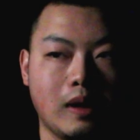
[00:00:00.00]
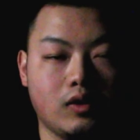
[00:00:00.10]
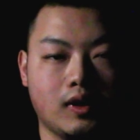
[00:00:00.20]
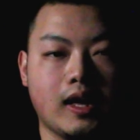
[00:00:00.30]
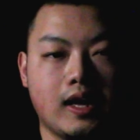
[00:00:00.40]

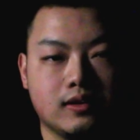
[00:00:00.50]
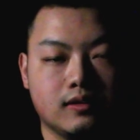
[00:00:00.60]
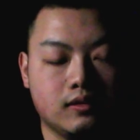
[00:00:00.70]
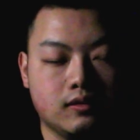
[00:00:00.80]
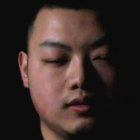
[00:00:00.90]
for a
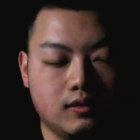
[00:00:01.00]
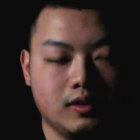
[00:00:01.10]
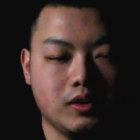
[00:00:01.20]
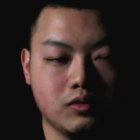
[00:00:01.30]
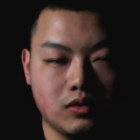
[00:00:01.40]
class.
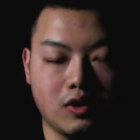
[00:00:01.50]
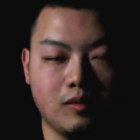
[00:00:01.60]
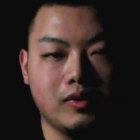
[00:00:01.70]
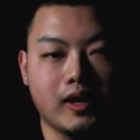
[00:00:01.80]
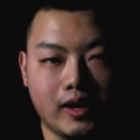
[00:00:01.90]
It was
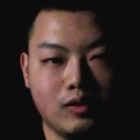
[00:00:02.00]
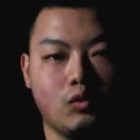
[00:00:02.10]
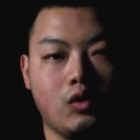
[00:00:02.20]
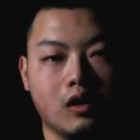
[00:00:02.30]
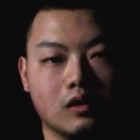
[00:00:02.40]
called Planet
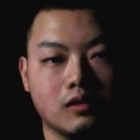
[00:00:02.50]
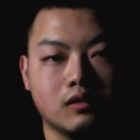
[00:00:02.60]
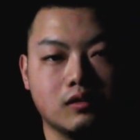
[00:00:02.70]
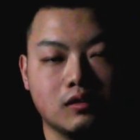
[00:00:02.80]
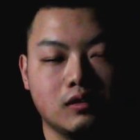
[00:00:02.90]

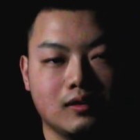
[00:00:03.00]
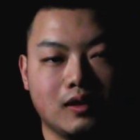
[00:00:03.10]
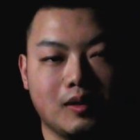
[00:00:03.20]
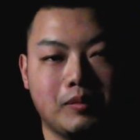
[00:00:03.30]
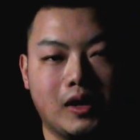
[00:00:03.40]
Walker,
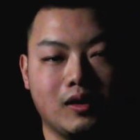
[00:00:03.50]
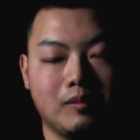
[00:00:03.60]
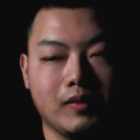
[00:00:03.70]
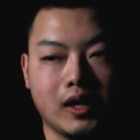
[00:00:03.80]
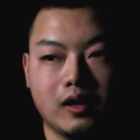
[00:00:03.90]
about a
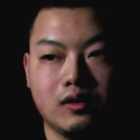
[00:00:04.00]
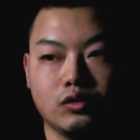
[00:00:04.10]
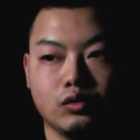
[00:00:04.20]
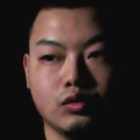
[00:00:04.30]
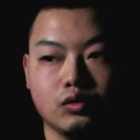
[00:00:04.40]
man
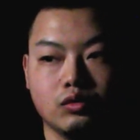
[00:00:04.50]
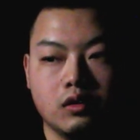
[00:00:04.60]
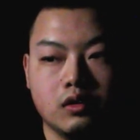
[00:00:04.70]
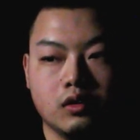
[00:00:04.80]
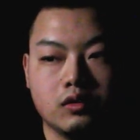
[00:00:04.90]
who
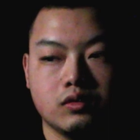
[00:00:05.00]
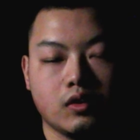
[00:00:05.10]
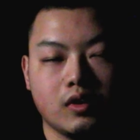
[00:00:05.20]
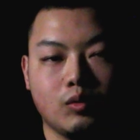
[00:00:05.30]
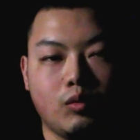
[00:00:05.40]

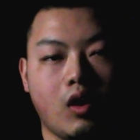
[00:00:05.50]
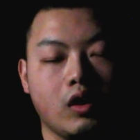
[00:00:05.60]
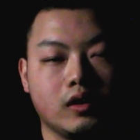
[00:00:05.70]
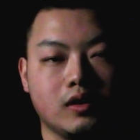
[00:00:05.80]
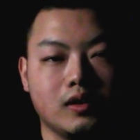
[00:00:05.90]
started
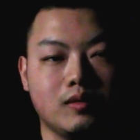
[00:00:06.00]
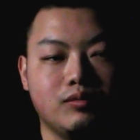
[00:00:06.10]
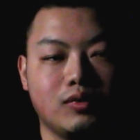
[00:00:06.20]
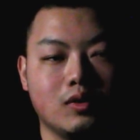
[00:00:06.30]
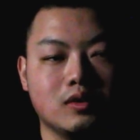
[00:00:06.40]
walking in
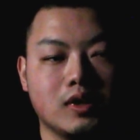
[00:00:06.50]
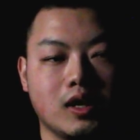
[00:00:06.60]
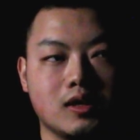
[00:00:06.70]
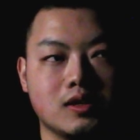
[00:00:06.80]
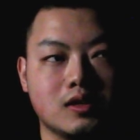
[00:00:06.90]

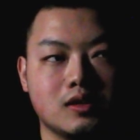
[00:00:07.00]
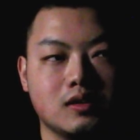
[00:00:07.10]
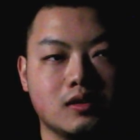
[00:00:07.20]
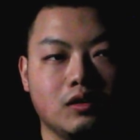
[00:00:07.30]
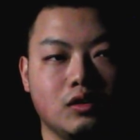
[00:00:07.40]

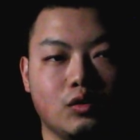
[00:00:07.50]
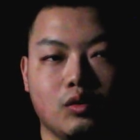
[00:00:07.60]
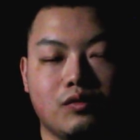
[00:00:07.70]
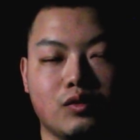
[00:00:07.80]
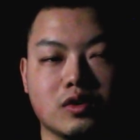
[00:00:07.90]
protest
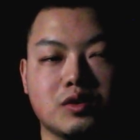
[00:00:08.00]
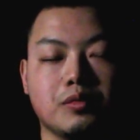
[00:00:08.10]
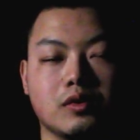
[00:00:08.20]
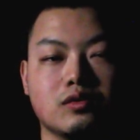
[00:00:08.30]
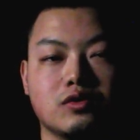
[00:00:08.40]
or for
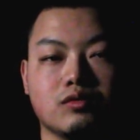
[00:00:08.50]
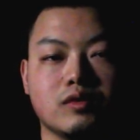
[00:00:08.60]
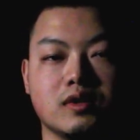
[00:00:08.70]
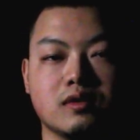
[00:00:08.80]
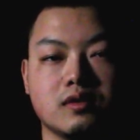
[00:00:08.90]
spiritual
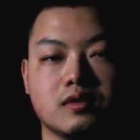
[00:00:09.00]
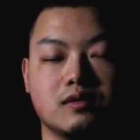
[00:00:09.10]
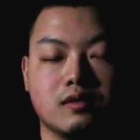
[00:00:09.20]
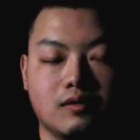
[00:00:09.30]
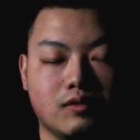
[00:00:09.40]

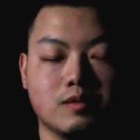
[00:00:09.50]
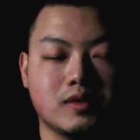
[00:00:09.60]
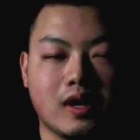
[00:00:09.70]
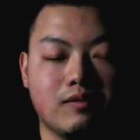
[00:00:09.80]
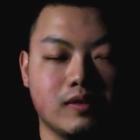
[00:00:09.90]
reasons from
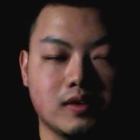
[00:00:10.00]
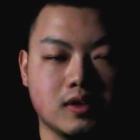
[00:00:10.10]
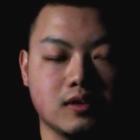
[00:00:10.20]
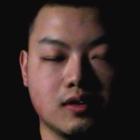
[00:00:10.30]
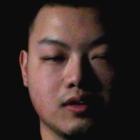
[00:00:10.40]
San
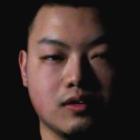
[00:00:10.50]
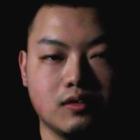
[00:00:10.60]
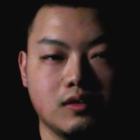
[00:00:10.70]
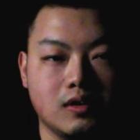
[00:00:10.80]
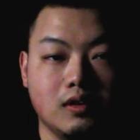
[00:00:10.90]

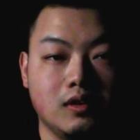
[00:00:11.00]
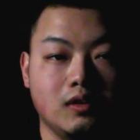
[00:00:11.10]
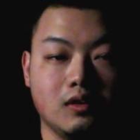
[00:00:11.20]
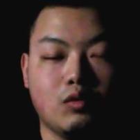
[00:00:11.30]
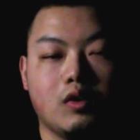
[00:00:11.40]
Francisco
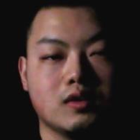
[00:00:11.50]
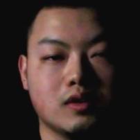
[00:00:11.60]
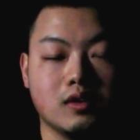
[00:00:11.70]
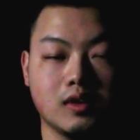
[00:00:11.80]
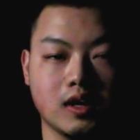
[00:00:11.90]
across
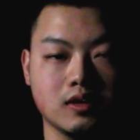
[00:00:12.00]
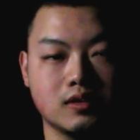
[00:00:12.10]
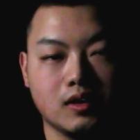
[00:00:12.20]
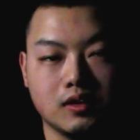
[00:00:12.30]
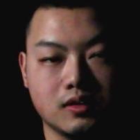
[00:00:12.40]
the United
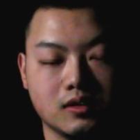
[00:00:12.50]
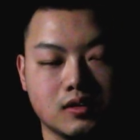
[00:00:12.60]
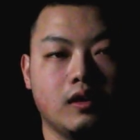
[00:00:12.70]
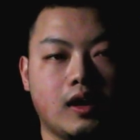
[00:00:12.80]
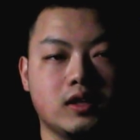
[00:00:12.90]
States.
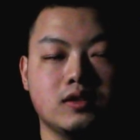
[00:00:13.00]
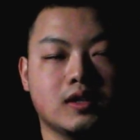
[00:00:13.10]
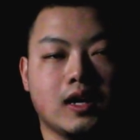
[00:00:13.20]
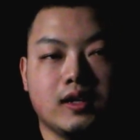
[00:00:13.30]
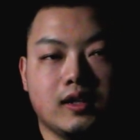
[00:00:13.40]
I just
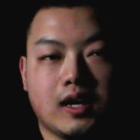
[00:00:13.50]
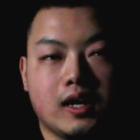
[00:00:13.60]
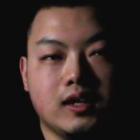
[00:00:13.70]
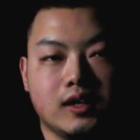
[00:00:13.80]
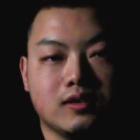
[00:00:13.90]
got the
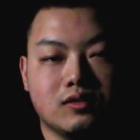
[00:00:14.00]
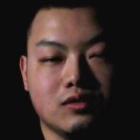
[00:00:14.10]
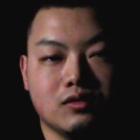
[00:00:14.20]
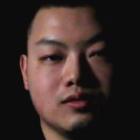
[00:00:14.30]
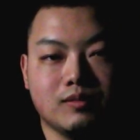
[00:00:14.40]
idea
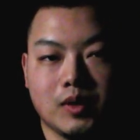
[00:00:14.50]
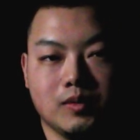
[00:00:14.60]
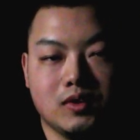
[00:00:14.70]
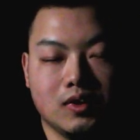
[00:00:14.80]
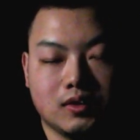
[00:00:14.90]
to
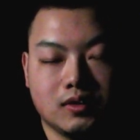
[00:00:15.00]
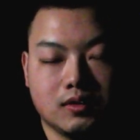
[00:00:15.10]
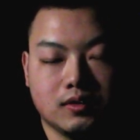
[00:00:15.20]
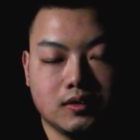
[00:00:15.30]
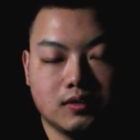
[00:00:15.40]
maybe
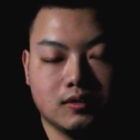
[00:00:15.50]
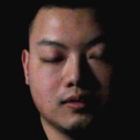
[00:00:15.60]
just